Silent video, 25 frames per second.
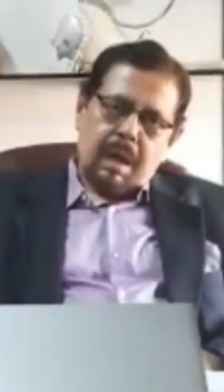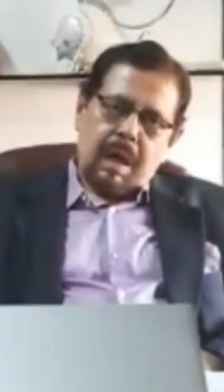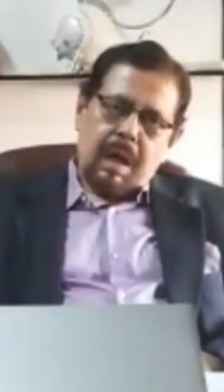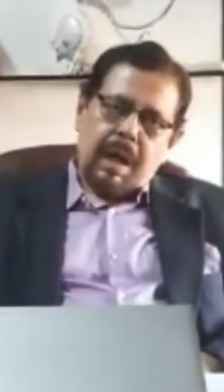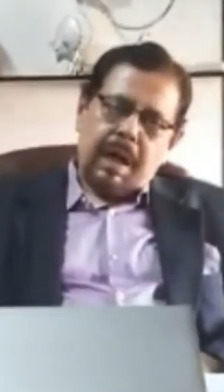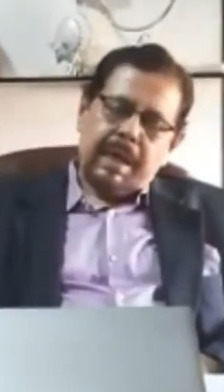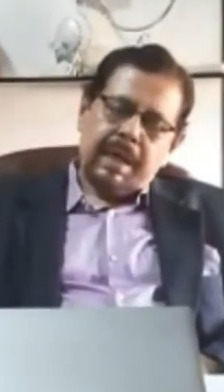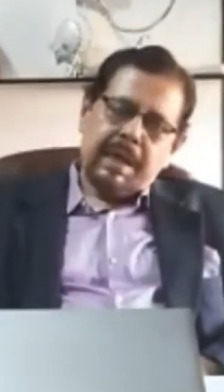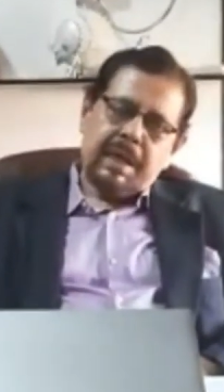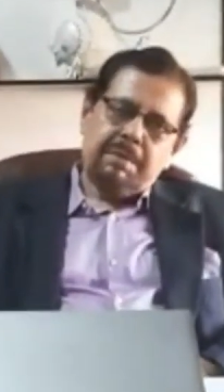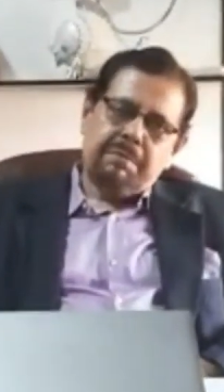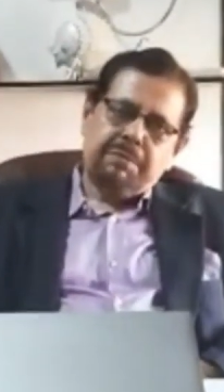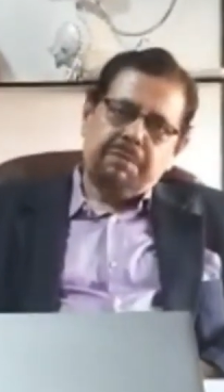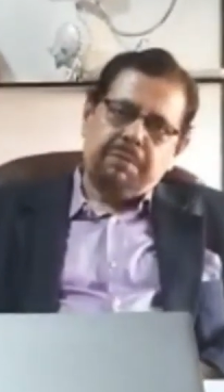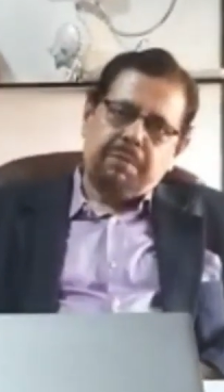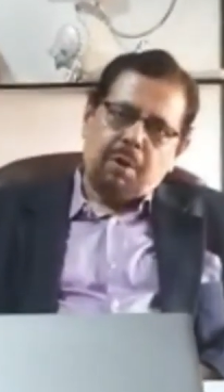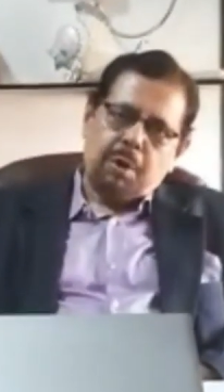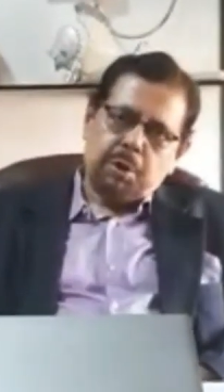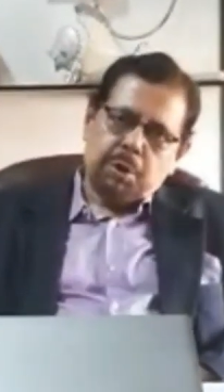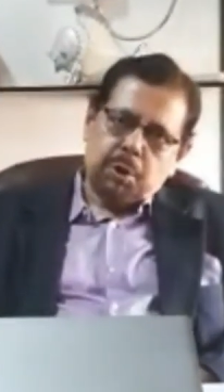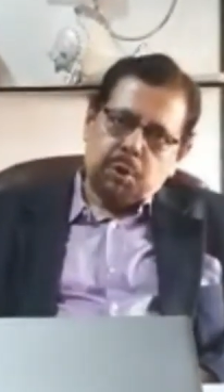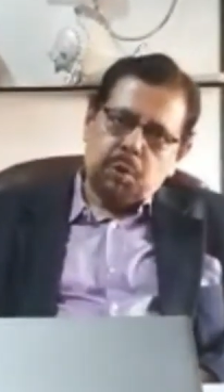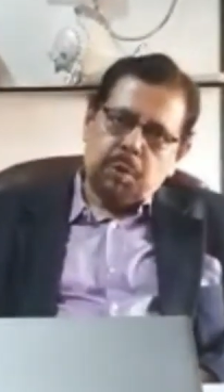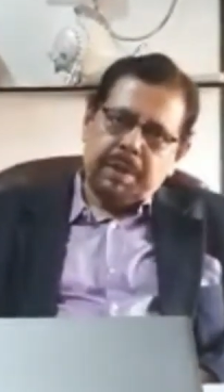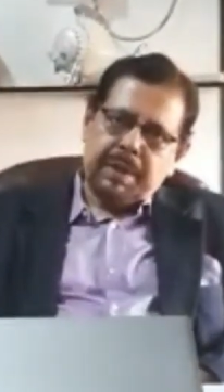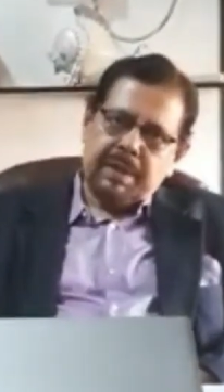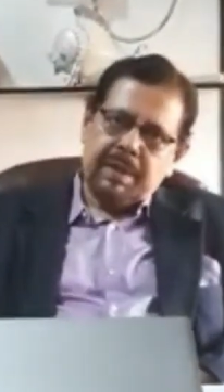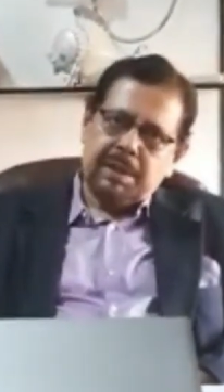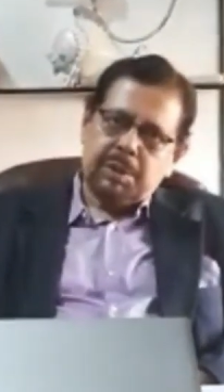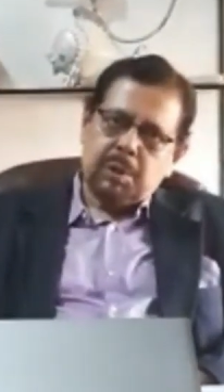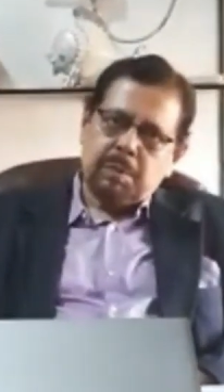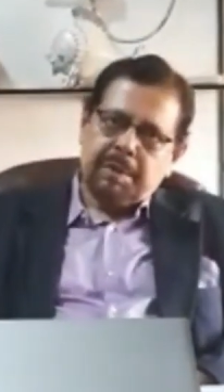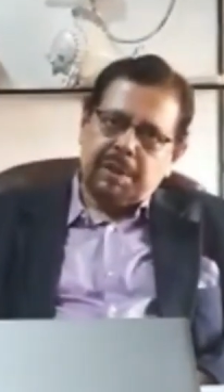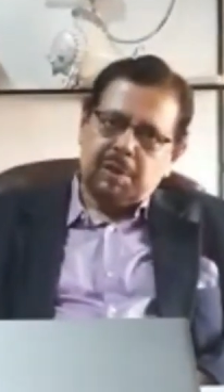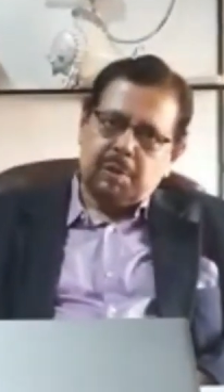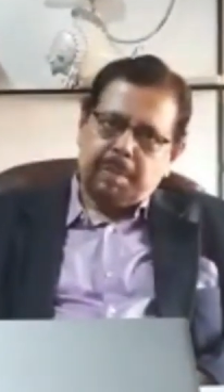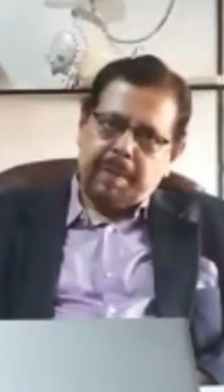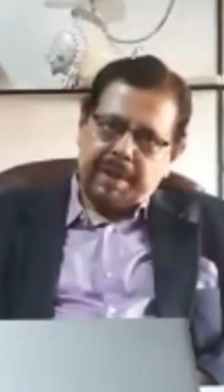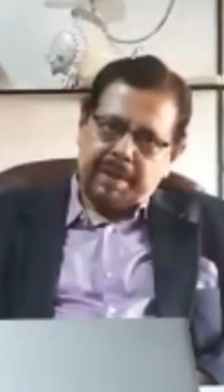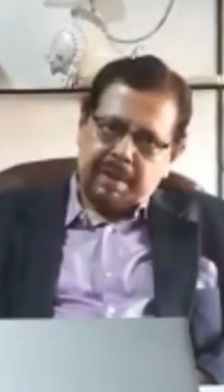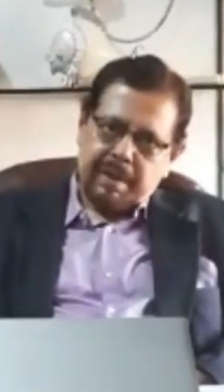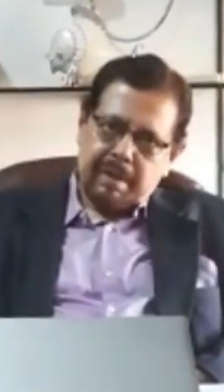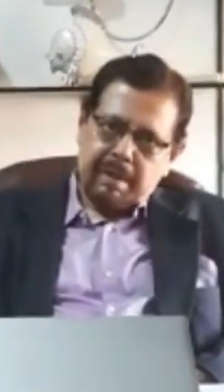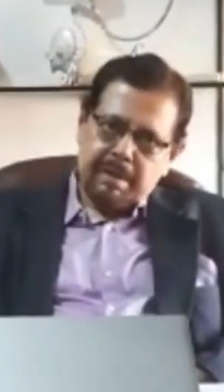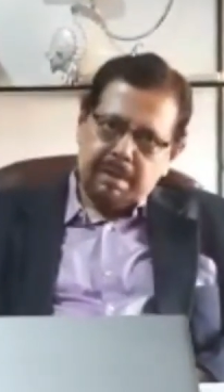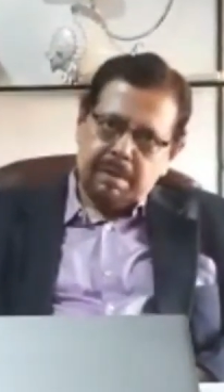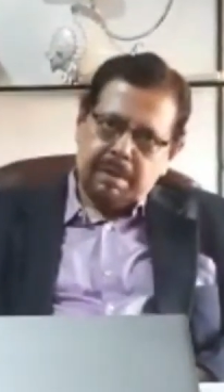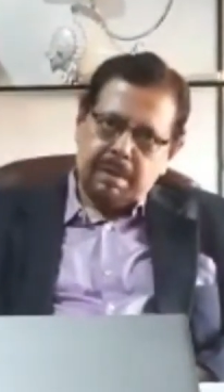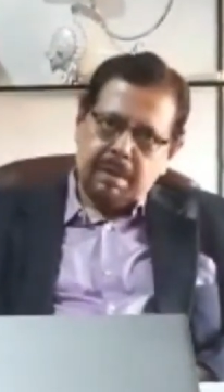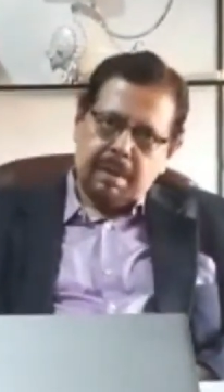I have 42 years of
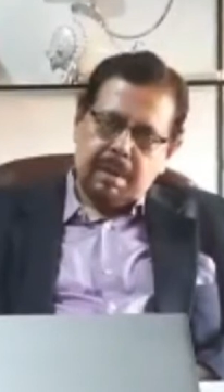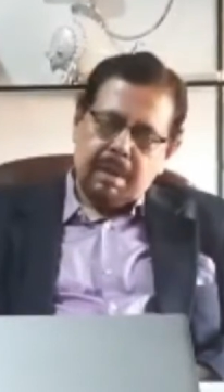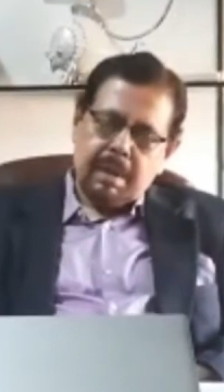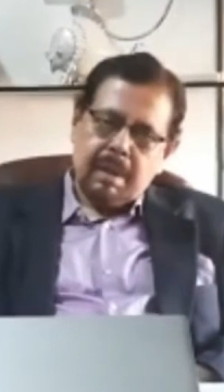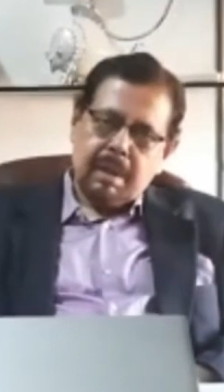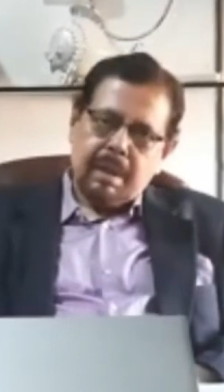experience